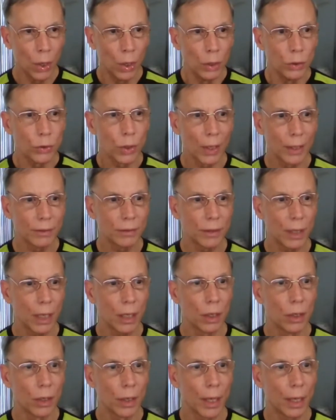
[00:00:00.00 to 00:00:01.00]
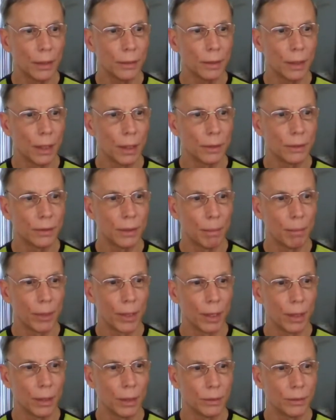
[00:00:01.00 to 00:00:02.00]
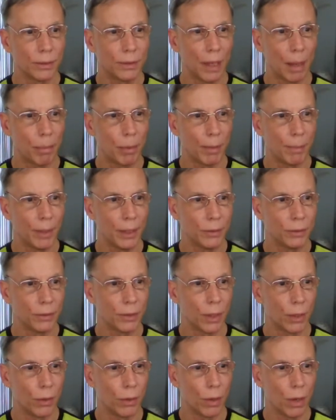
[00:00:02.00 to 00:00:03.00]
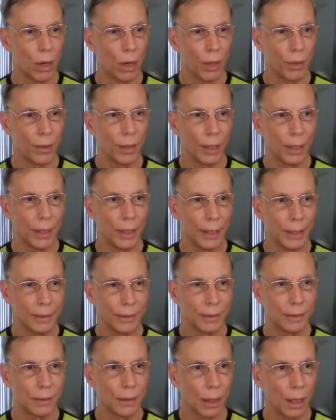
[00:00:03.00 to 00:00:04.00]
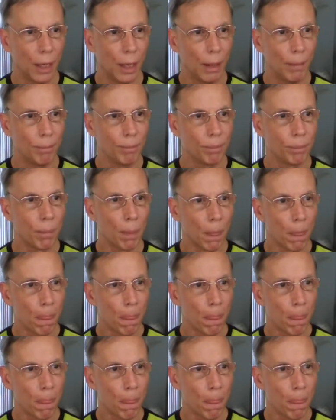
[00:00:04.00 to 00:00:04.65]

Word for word: So let's take a look at uh, some of the supplements that are on the list. Um,